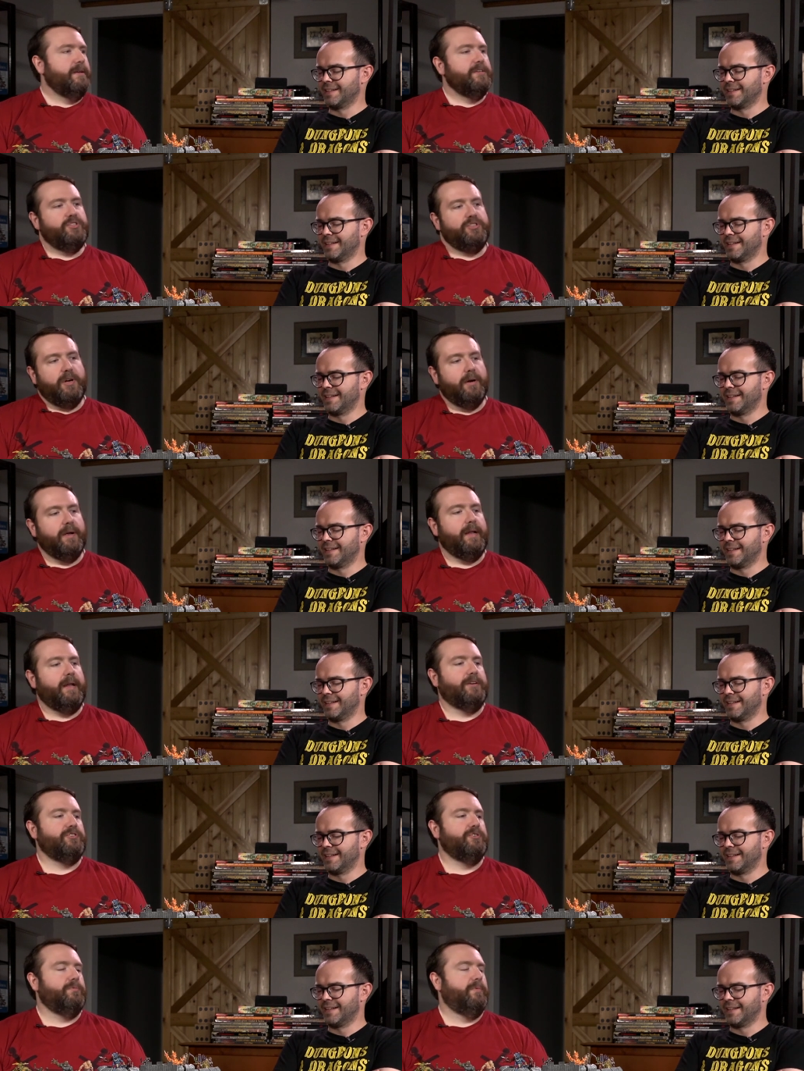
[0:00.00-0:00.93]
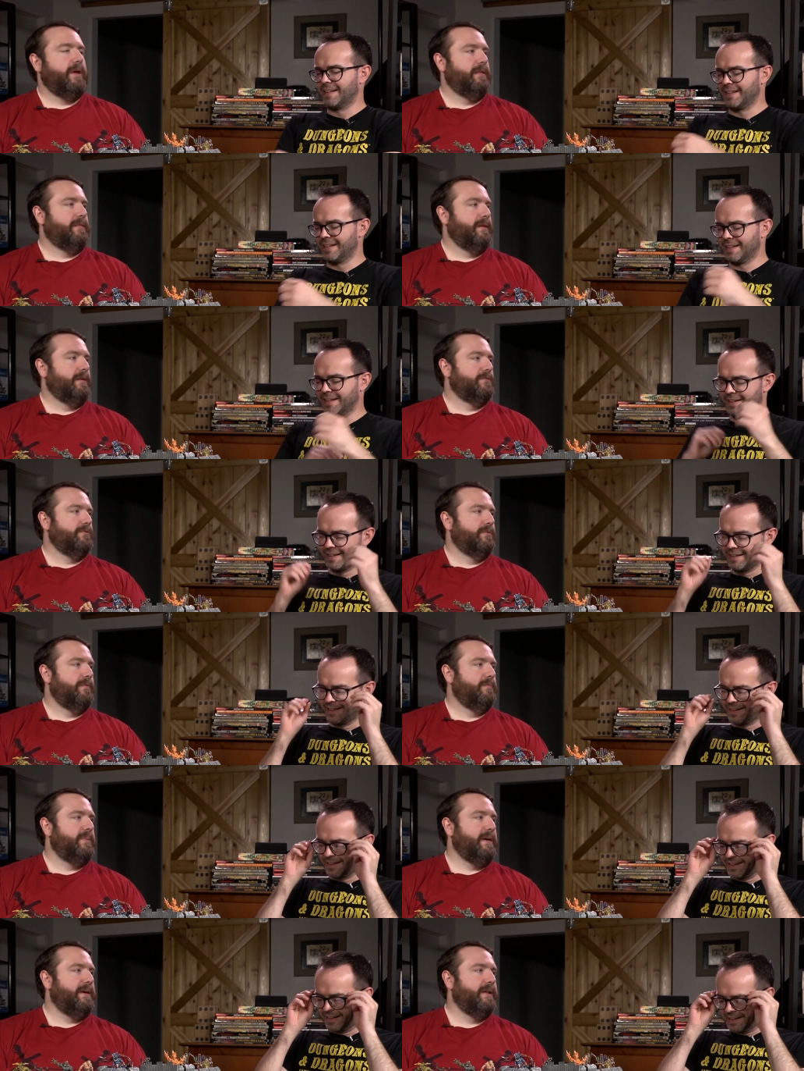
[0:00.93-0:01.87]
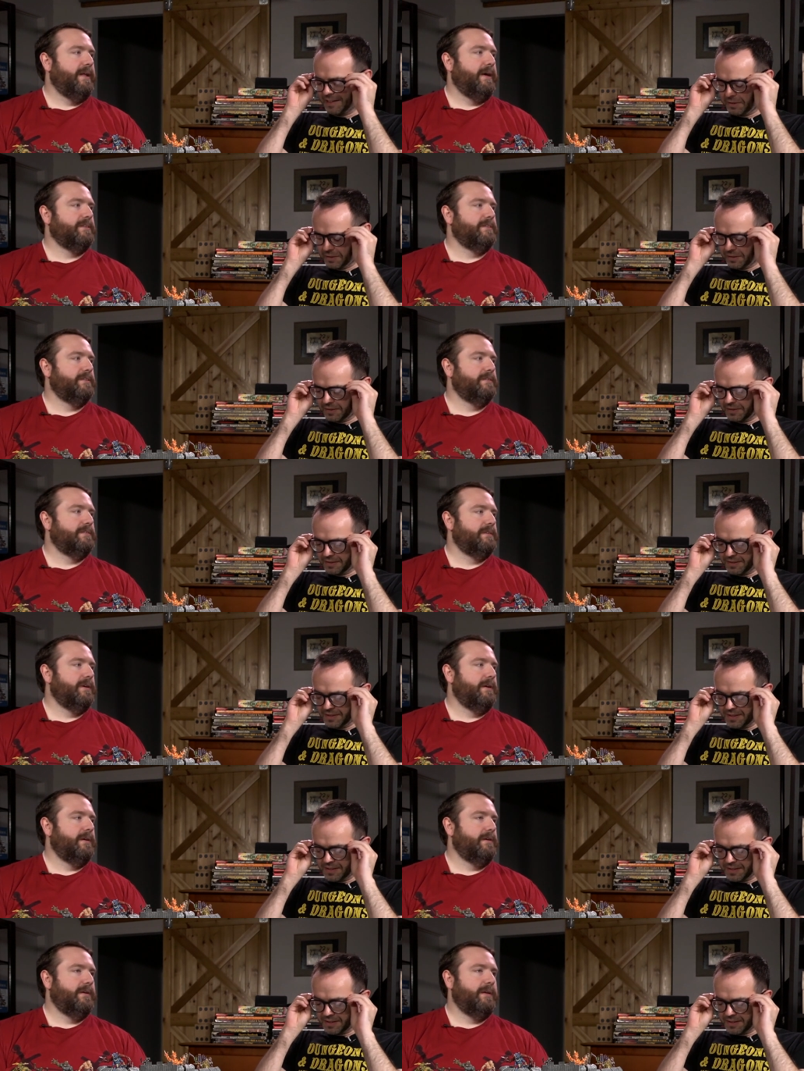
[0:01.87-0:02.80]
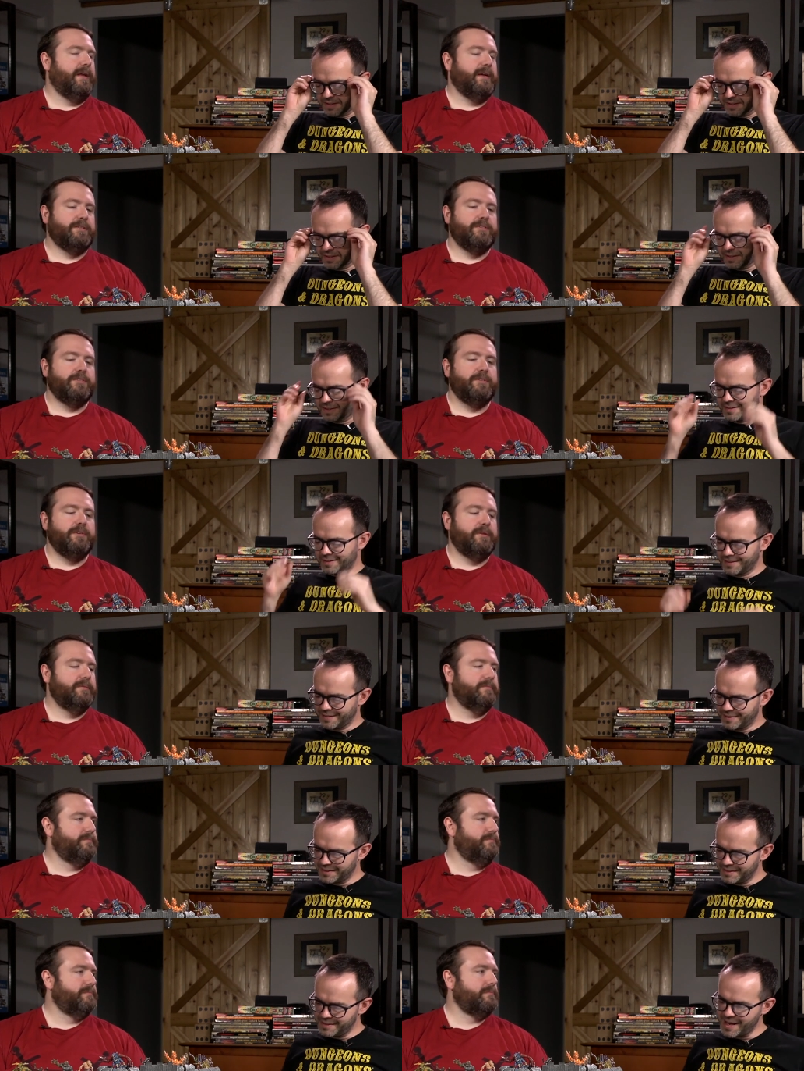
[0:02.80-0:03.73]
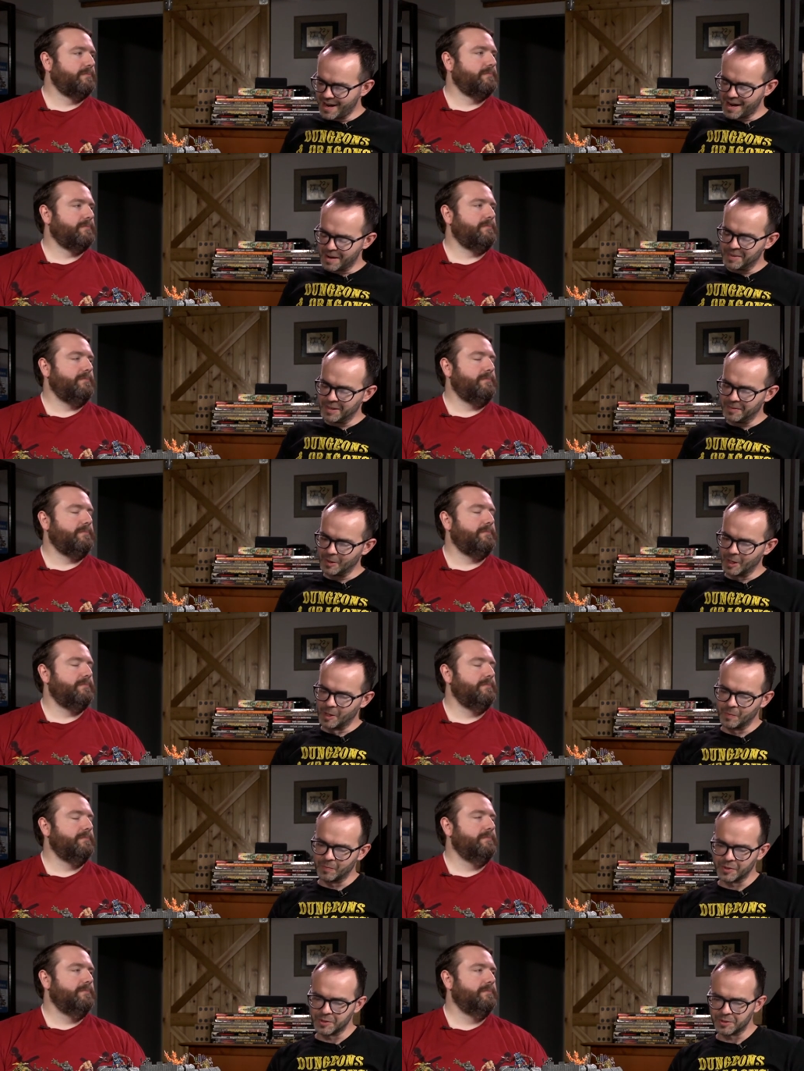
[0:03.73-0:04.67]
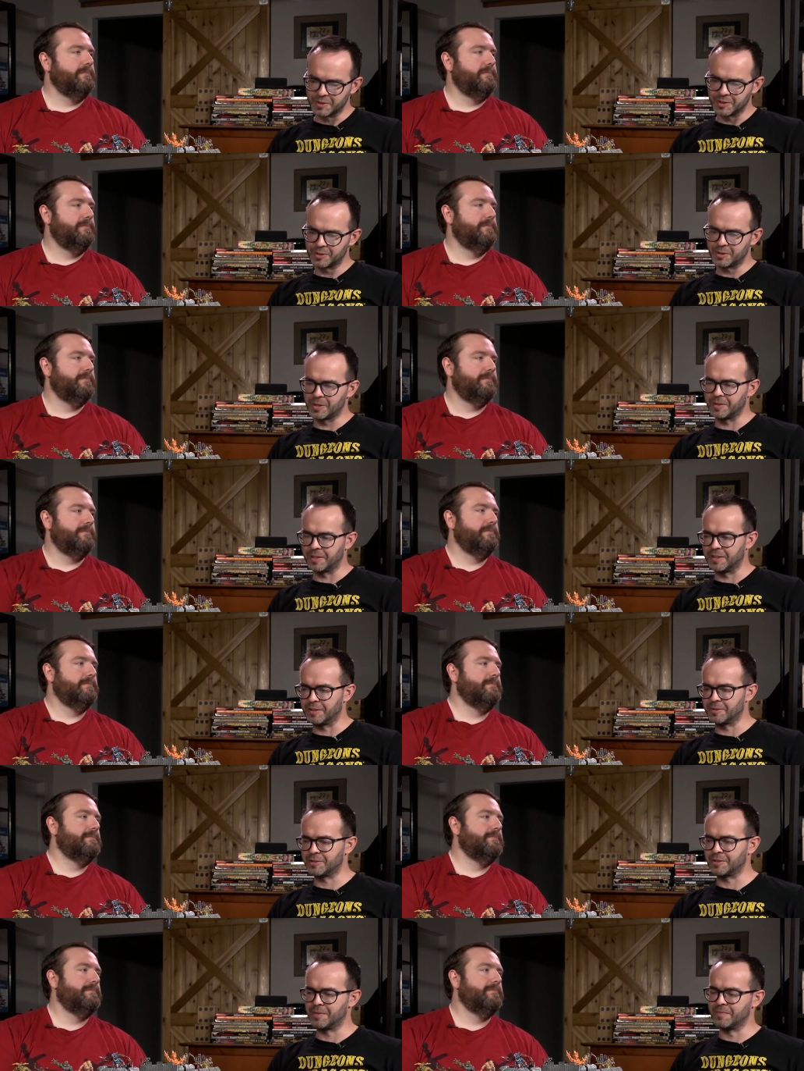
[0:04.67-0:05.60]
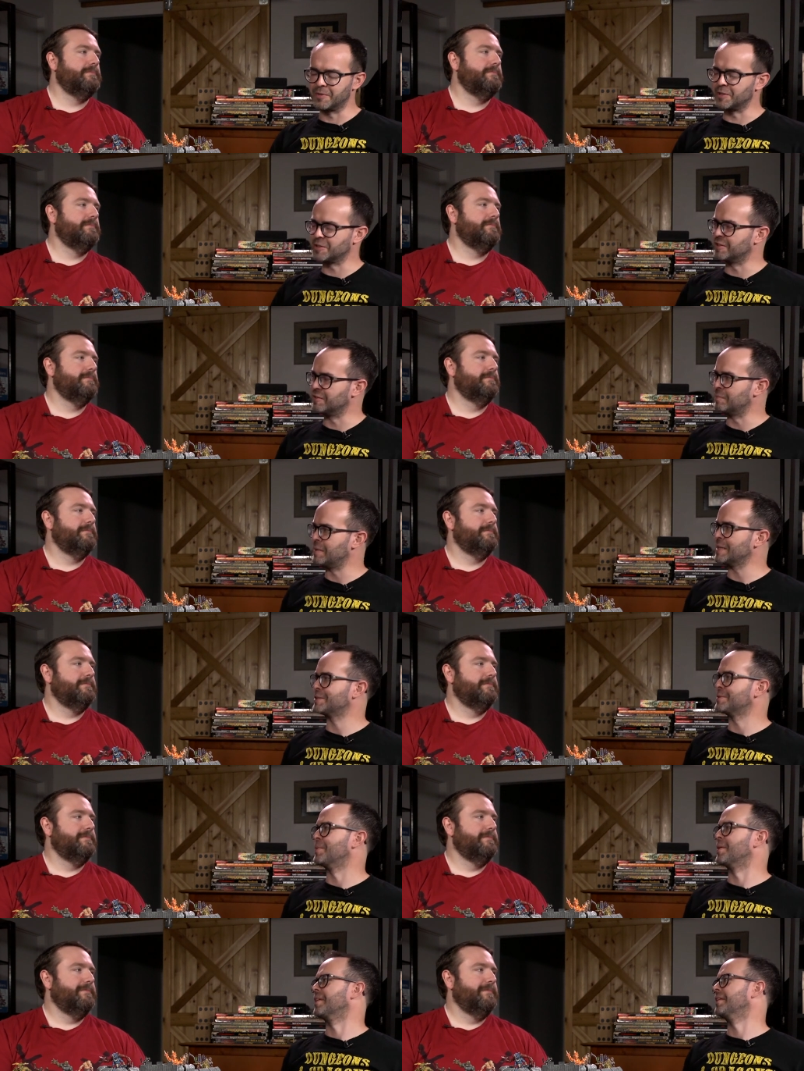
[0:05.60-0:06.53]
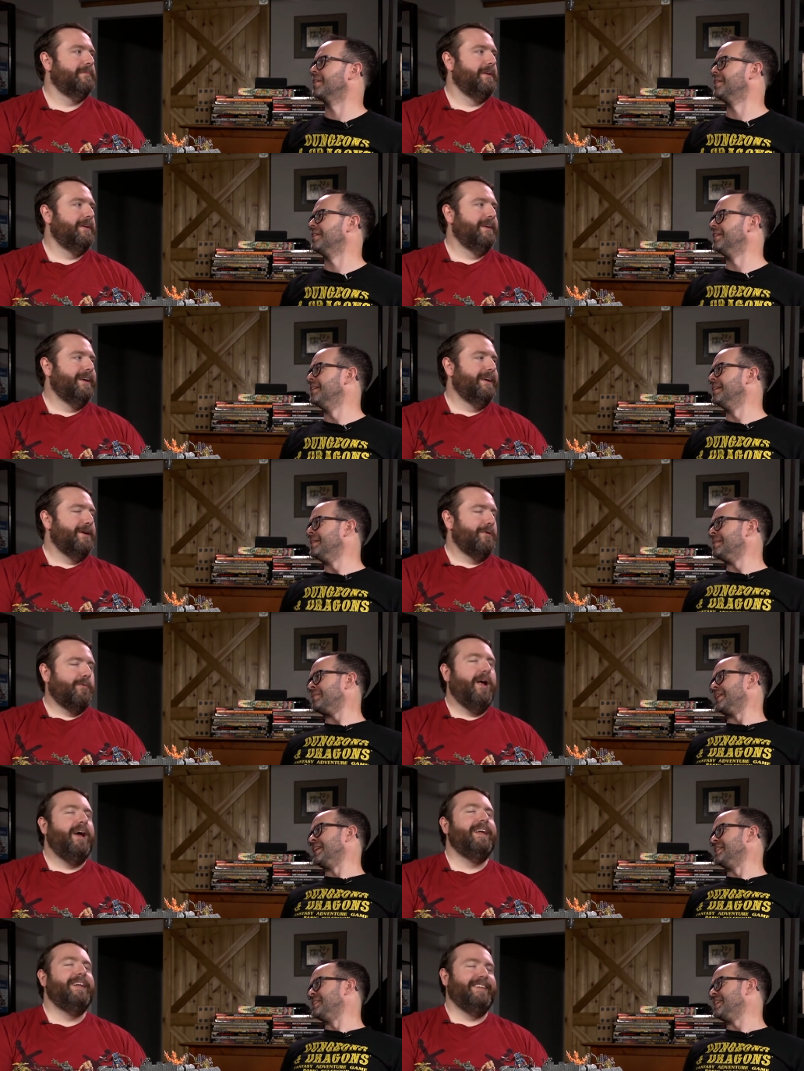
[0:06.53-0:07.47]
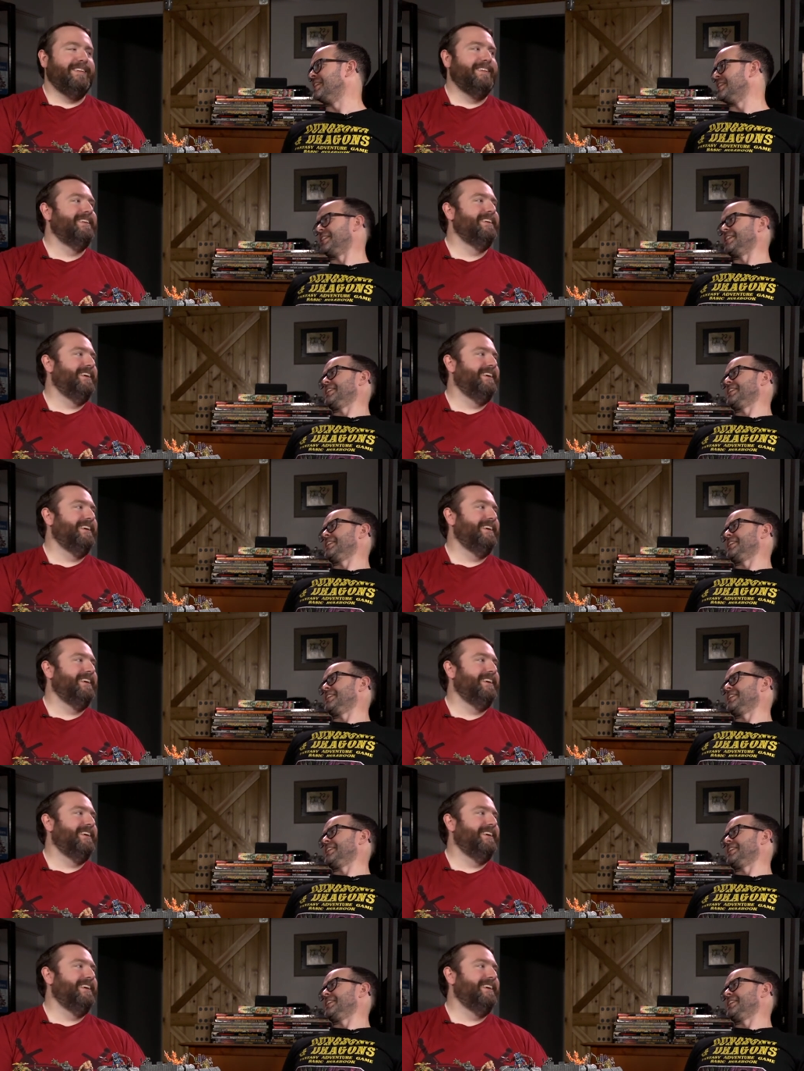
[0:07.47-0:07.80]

Speaker 1: share a connection with and sort of be connected uh, connected to.
Speaker 2: Yeah, I mean, you know, there's certainly there's some version of PetSmart in D and